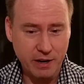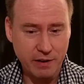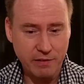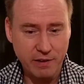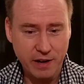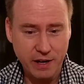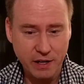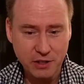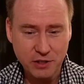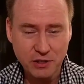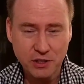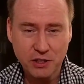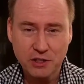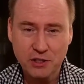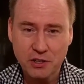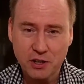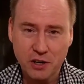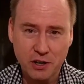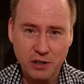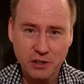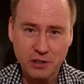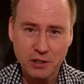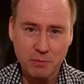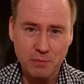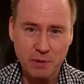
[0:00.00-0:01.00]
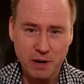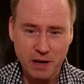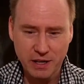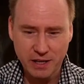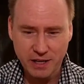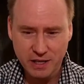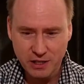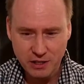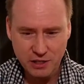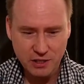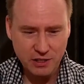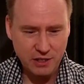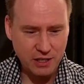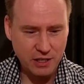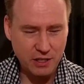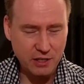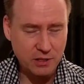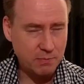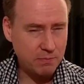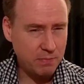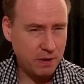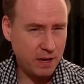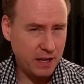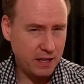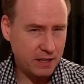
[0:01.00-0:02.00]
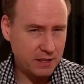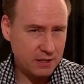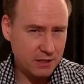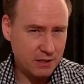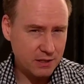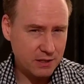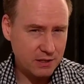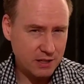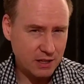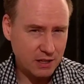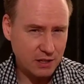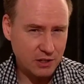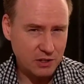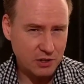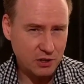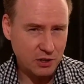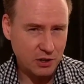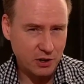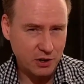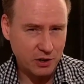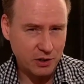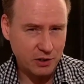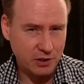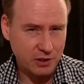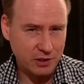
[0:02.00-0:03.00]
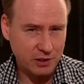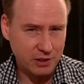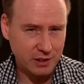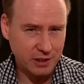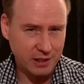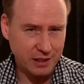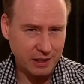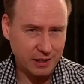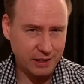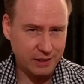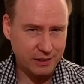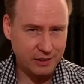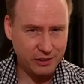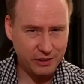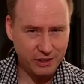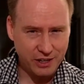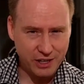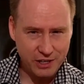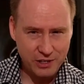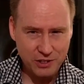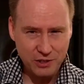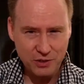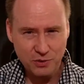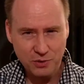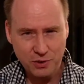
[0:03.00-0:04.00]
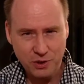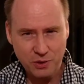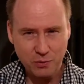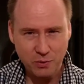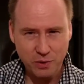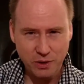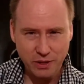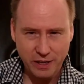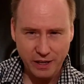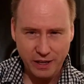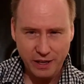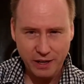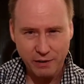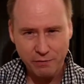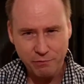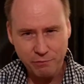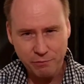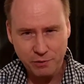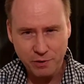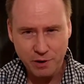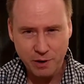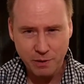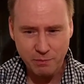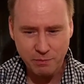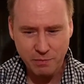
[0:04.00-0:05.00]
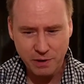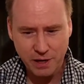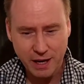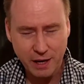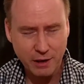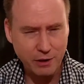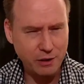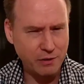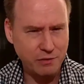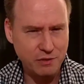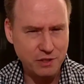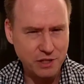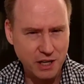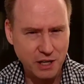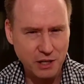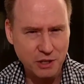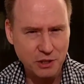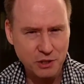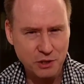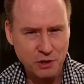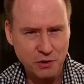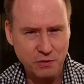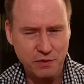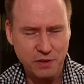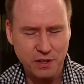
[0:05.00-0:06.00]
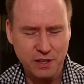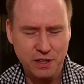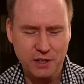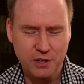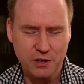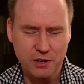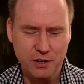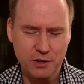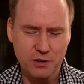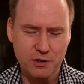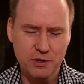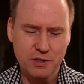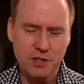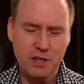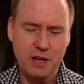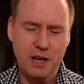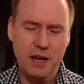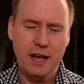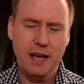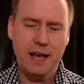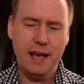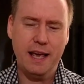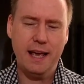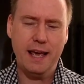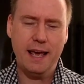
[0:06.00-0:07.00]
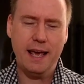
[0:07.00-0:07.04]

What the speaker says: I've actually talked about each of these pieces in turn, a little of their history, where they come from, and how they've changed over the years.